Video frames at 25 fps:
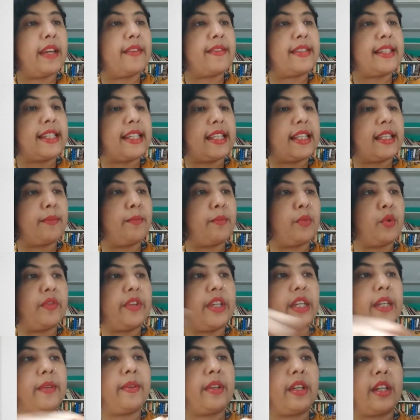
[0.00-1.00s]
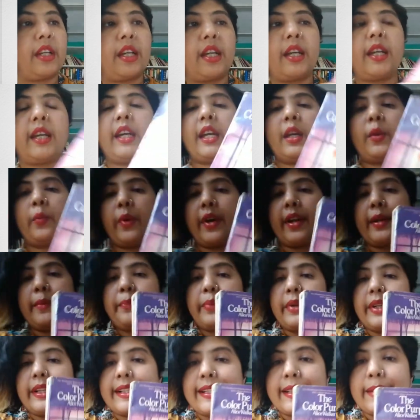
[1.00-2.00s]
may have seen the movie. It won
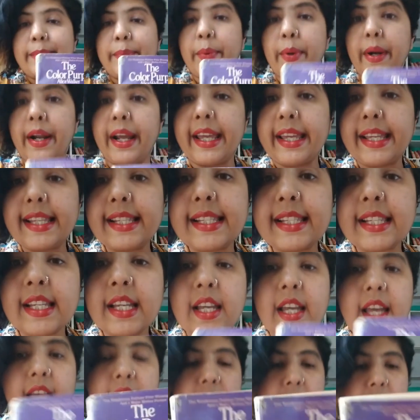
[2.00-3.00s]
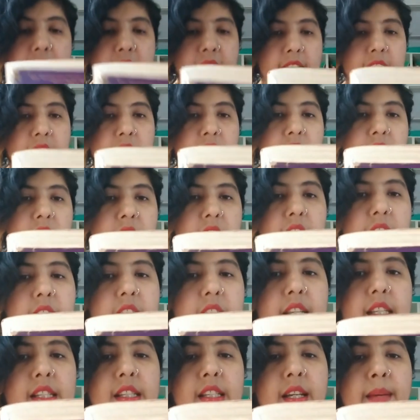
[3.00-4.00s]
a Pulitzer Prize. And
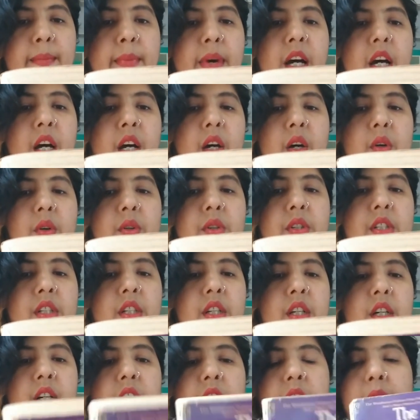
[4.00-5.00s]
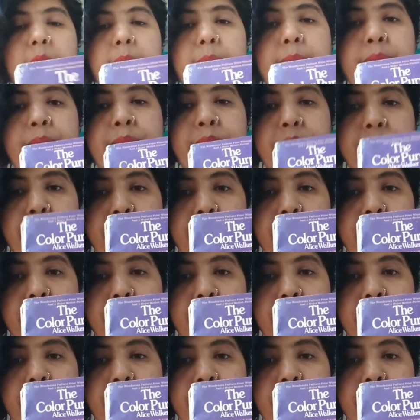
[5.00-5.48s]
it is about a